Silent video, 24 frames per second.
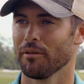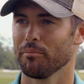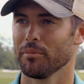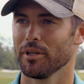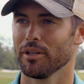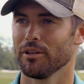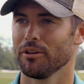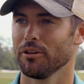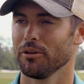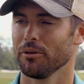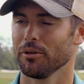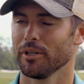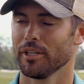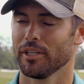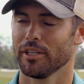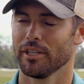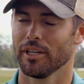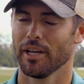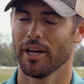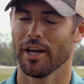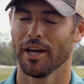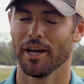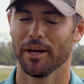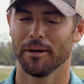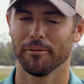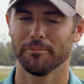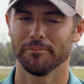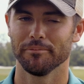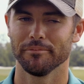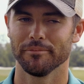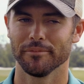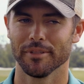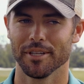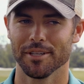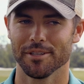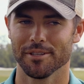I've been doing
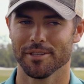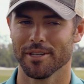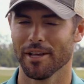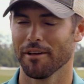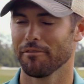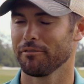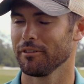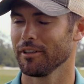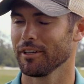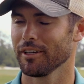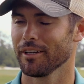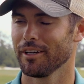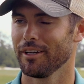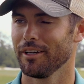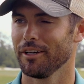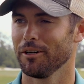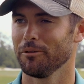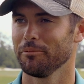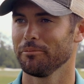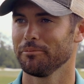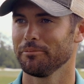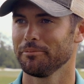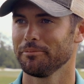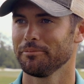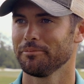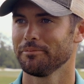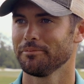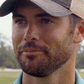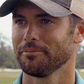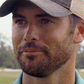um, is definitely going to help.